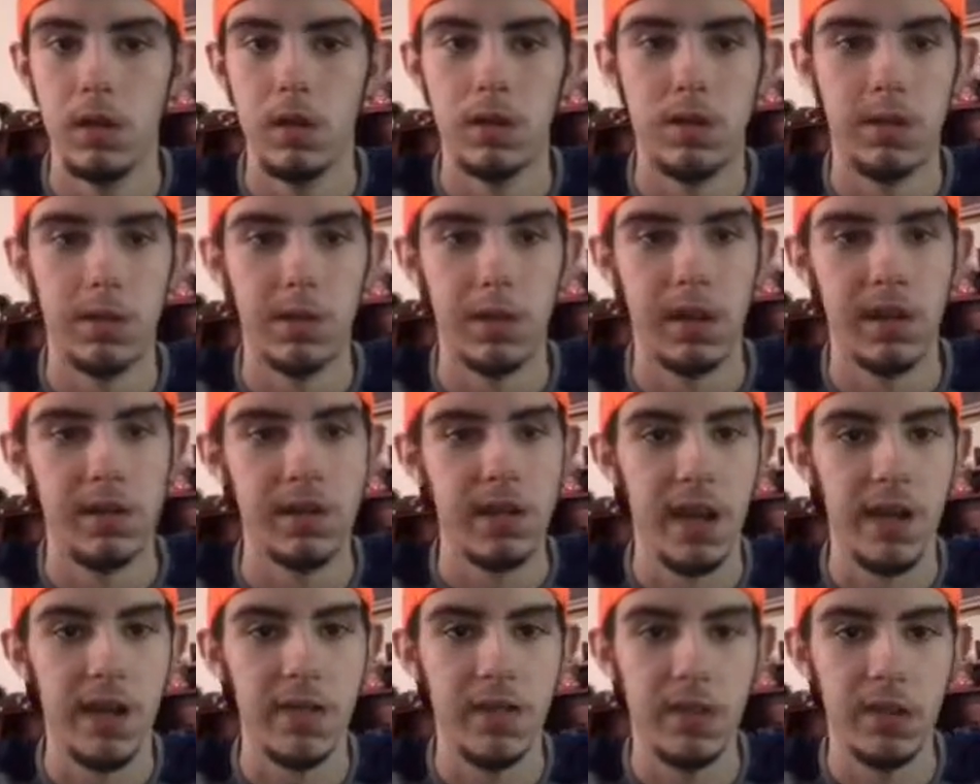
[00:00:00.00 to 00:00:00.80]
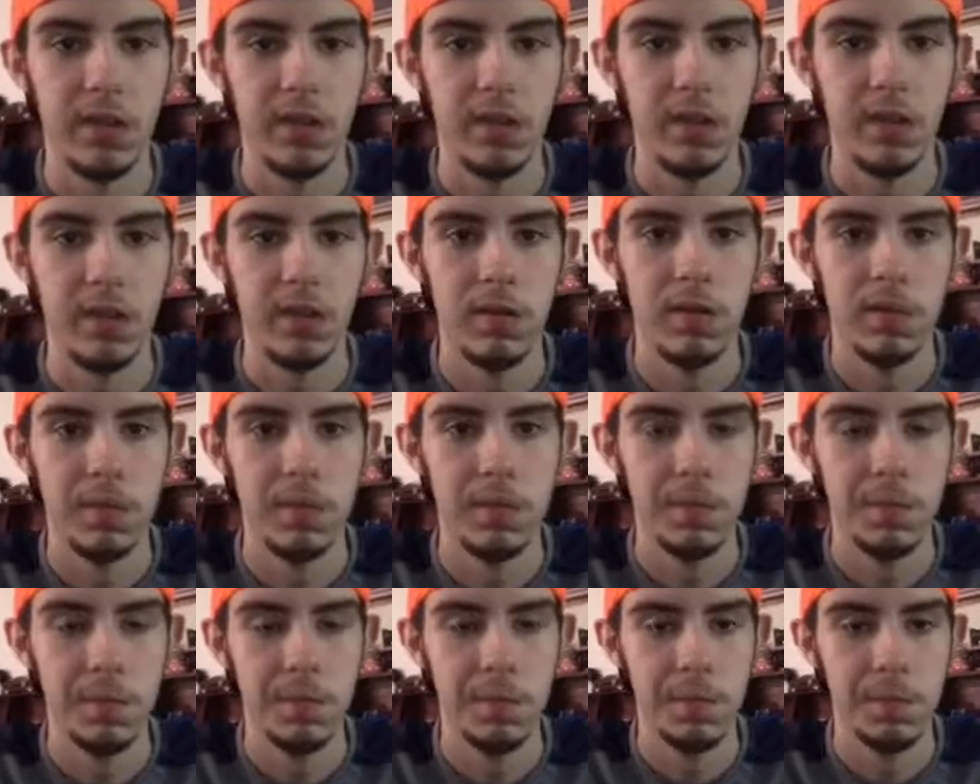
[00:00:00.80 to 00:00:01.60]
So guys, after
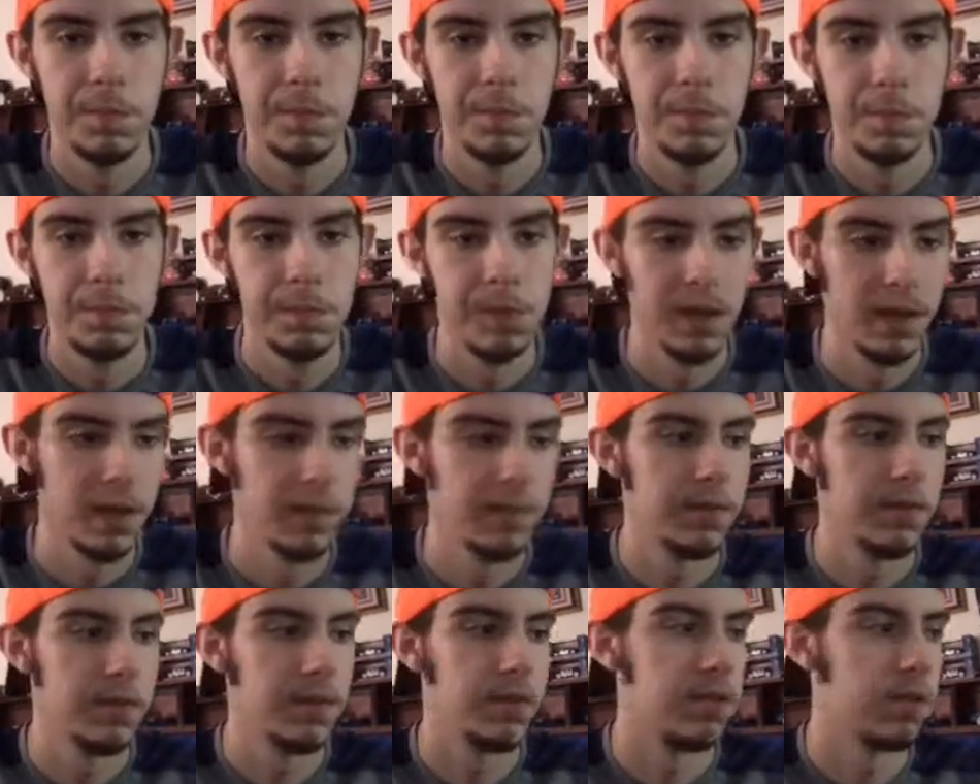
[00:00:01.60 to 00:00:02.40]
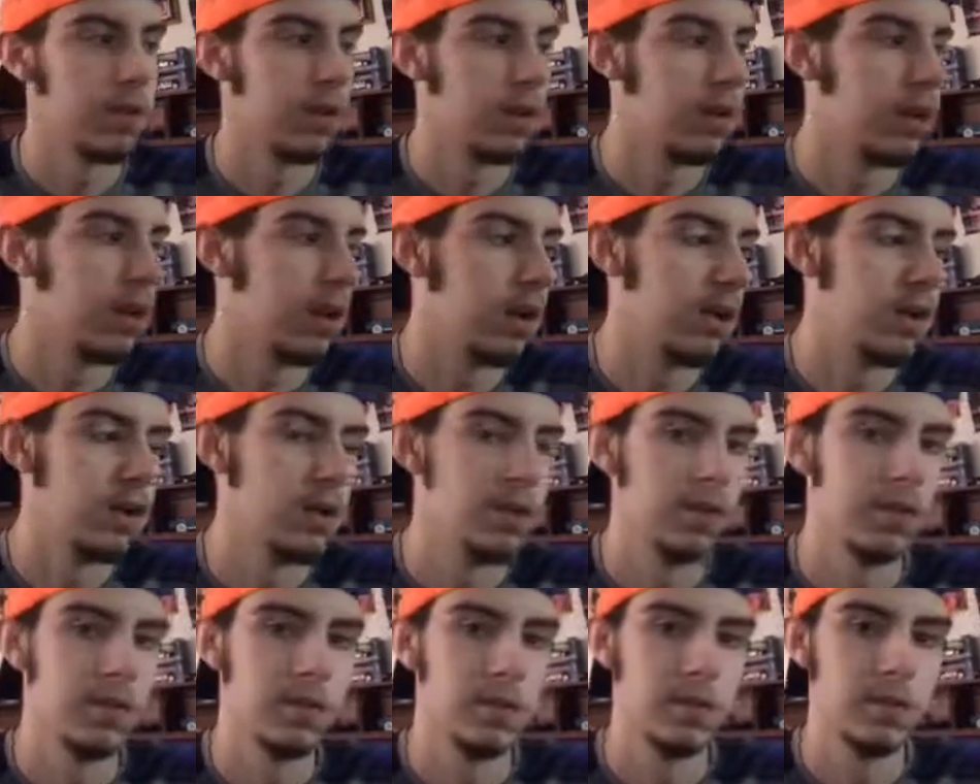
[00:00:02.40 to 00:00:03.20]
after
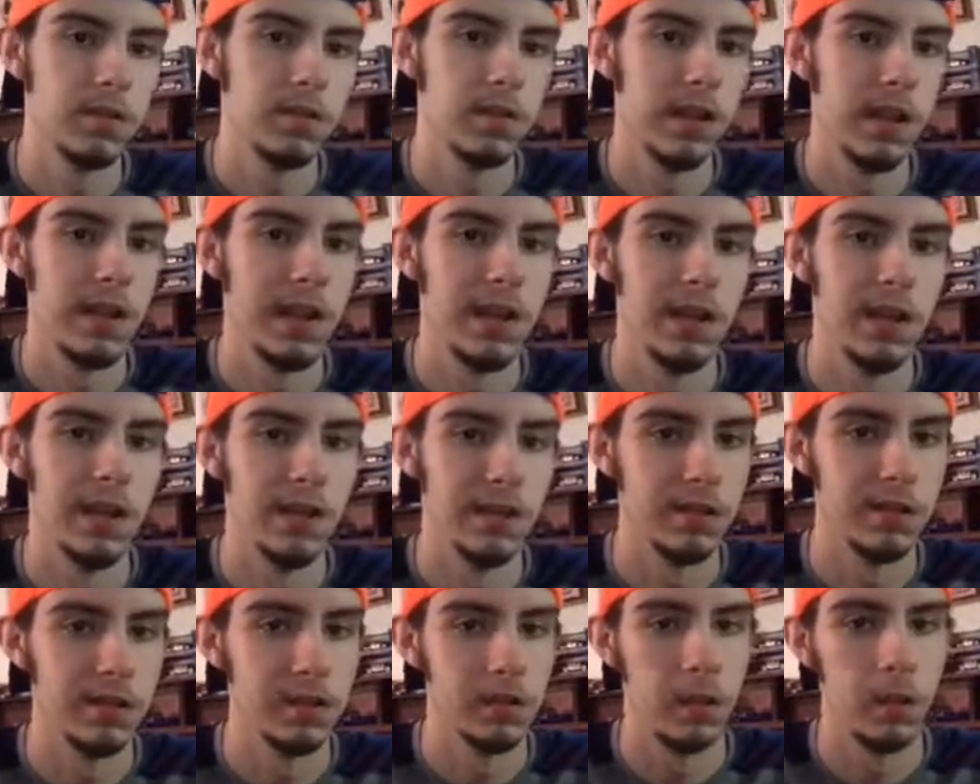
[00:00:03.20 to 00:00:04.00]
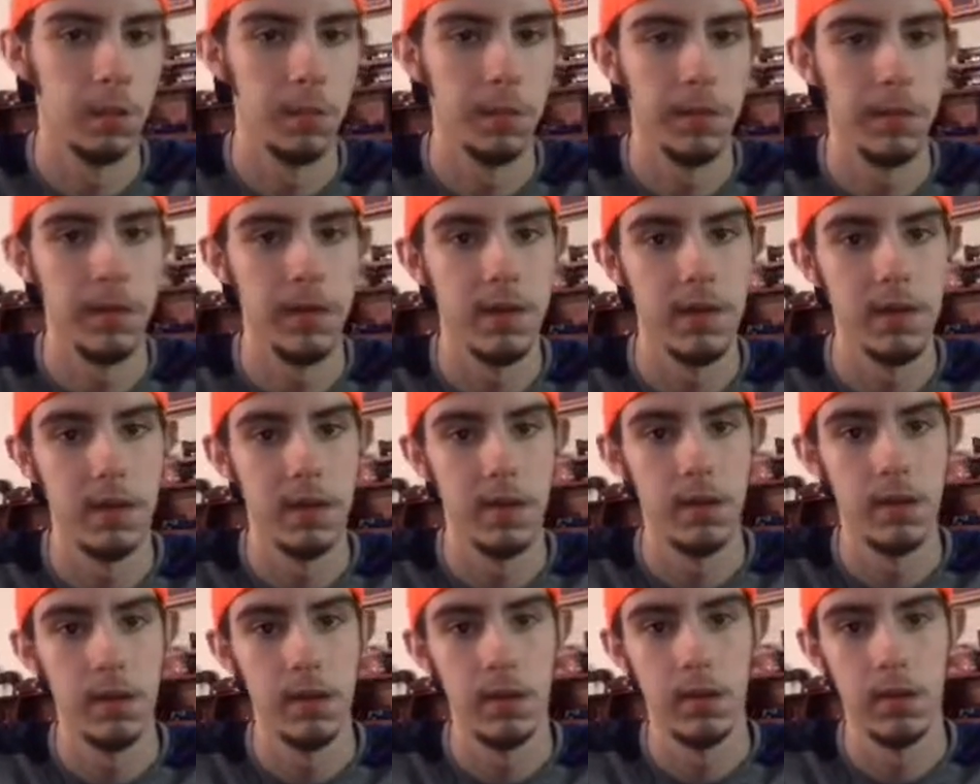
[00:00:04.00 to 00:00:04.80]
that, it's going to
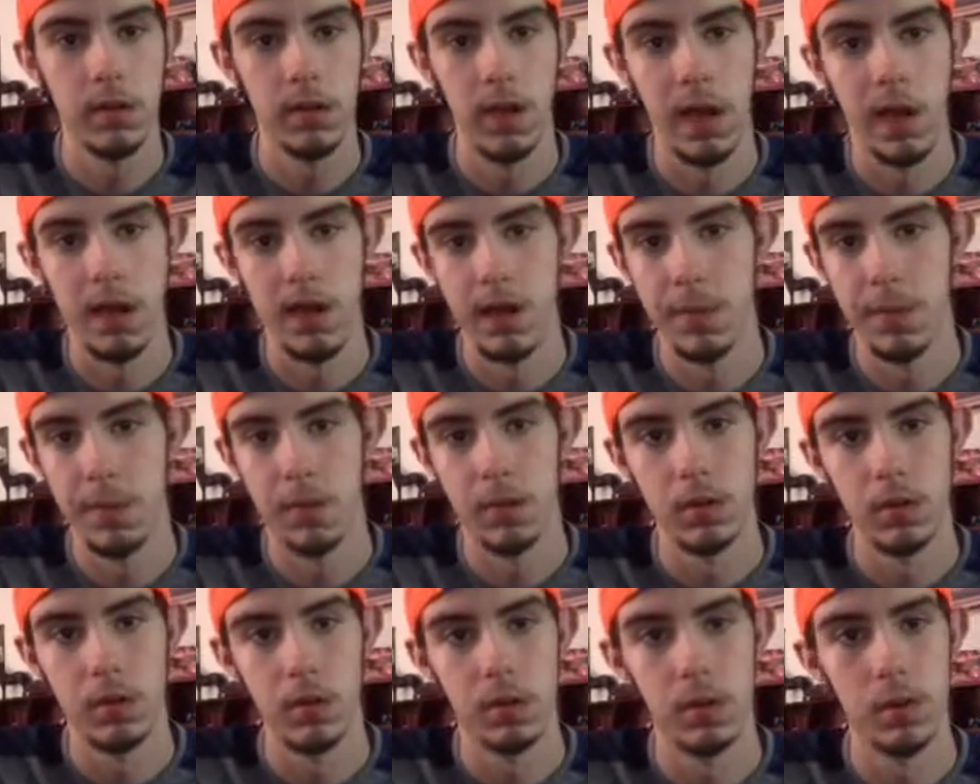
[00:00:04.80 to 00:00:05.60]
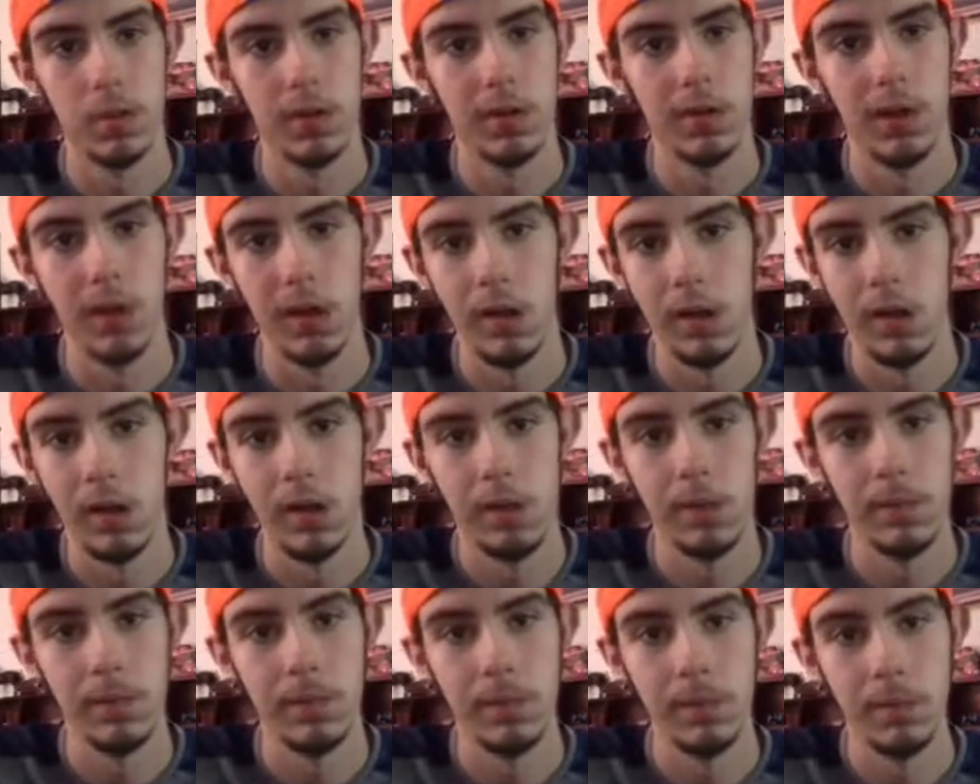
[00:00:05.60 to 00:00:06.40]
be KT Dipper's going to be
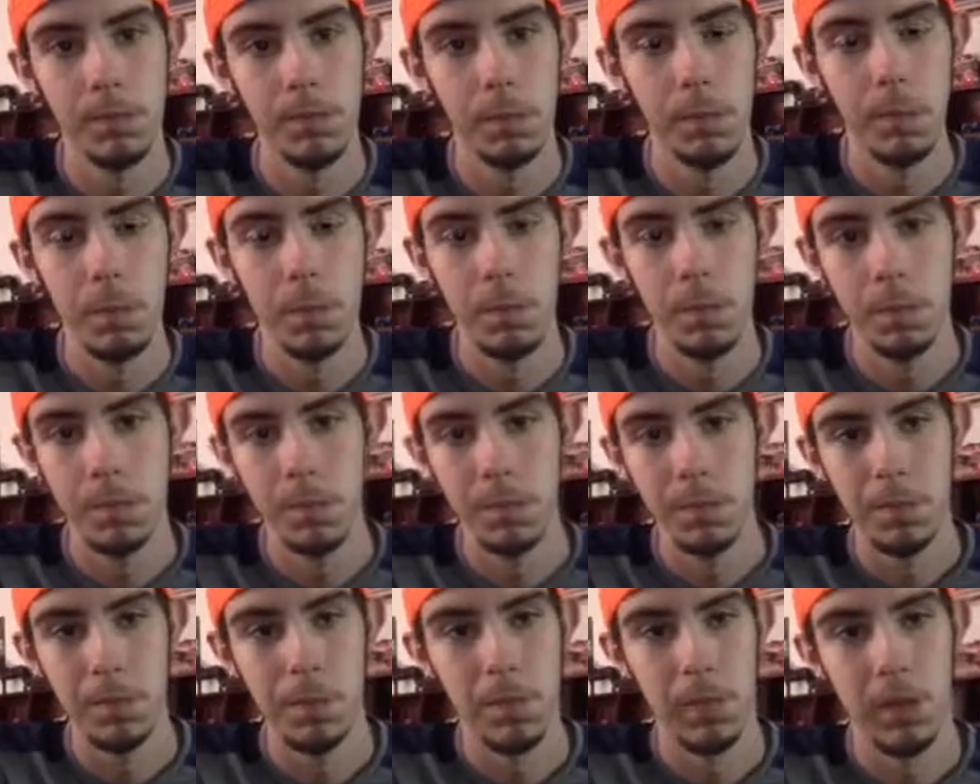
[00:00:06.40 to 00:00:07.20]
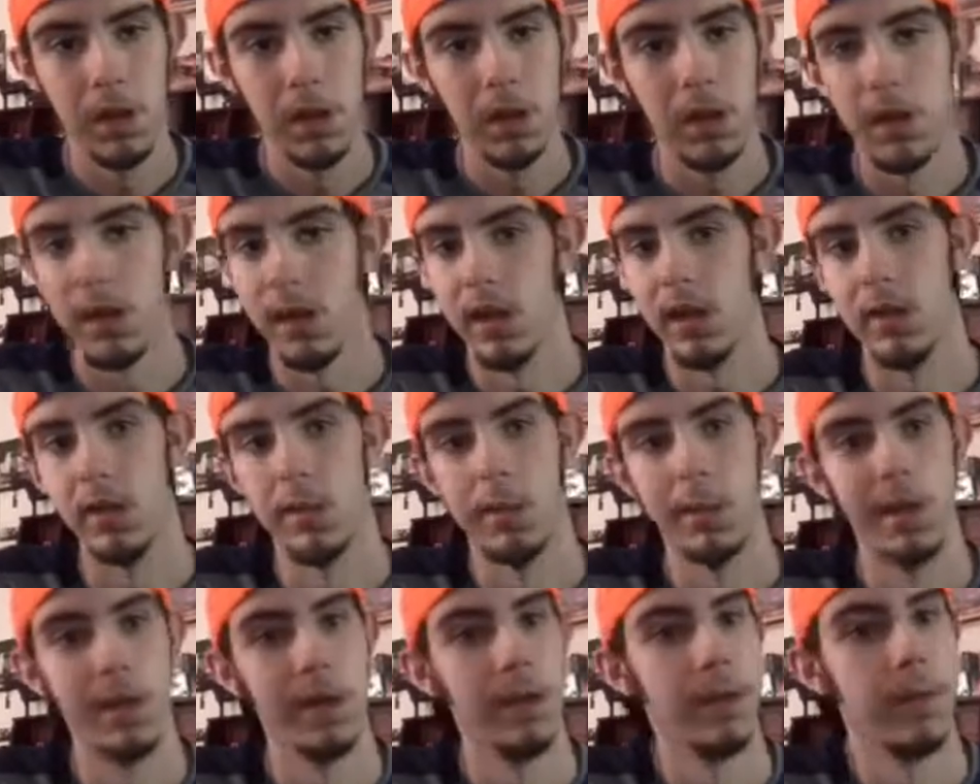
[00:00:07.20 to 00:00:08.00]
gone. He ain't
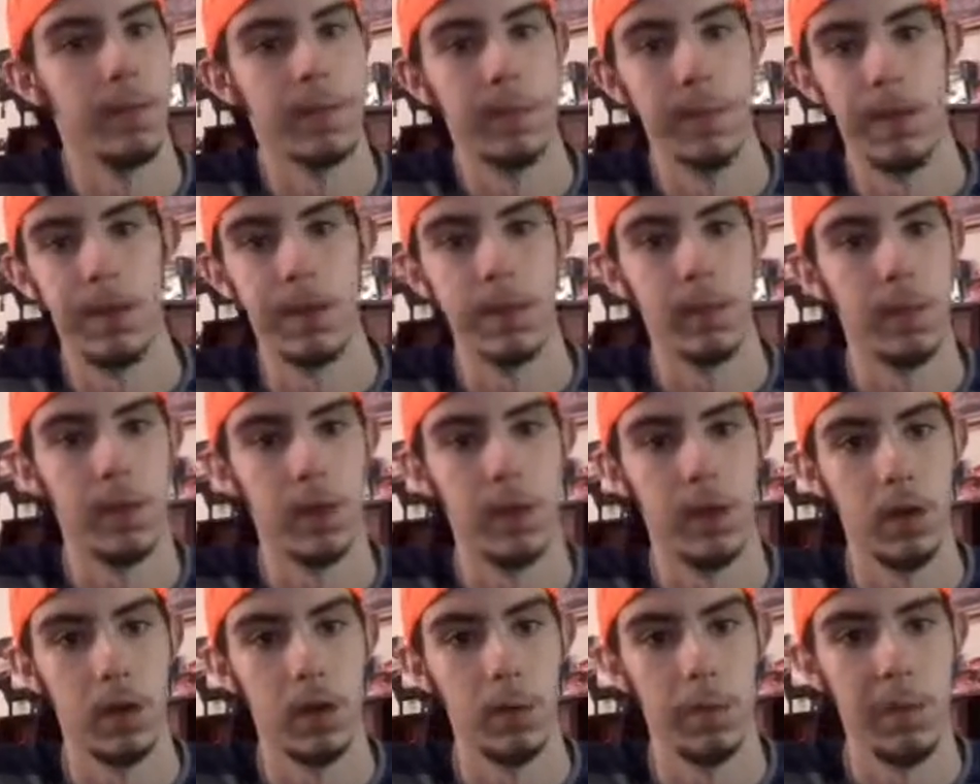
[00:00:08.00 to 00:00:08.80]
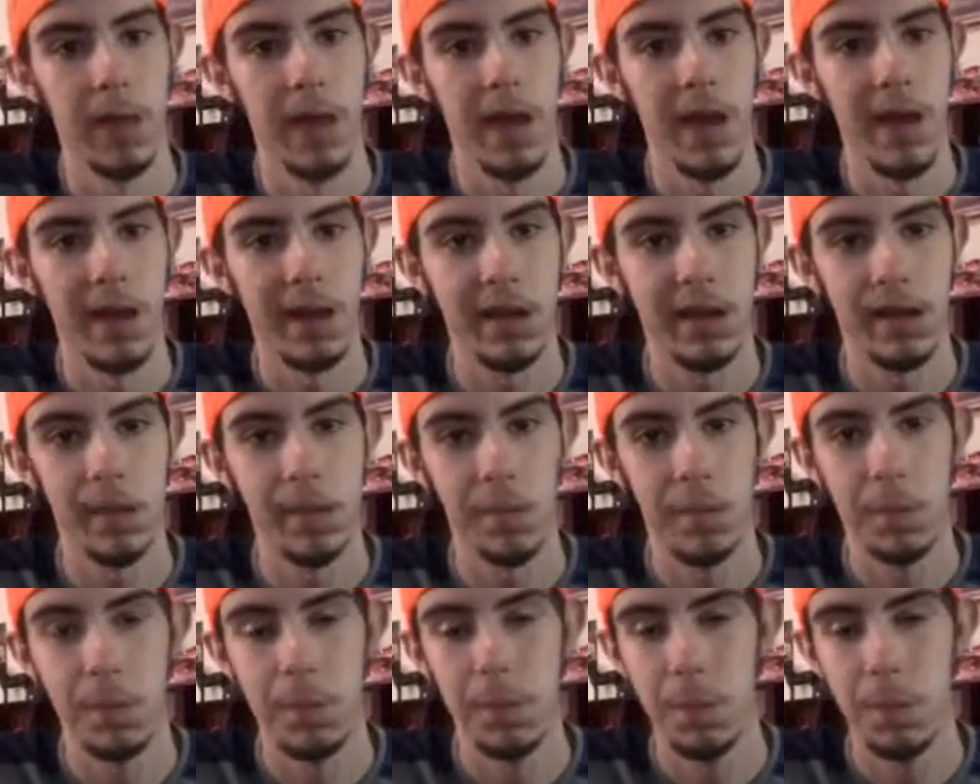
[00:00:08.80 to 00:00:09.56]
going to be never making a return back.